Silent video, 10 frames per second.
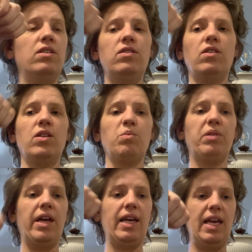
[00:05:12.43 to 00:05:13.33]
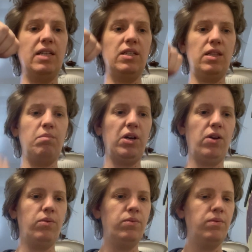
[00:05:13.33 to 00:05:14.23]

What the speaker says: so that you're playing into the bow.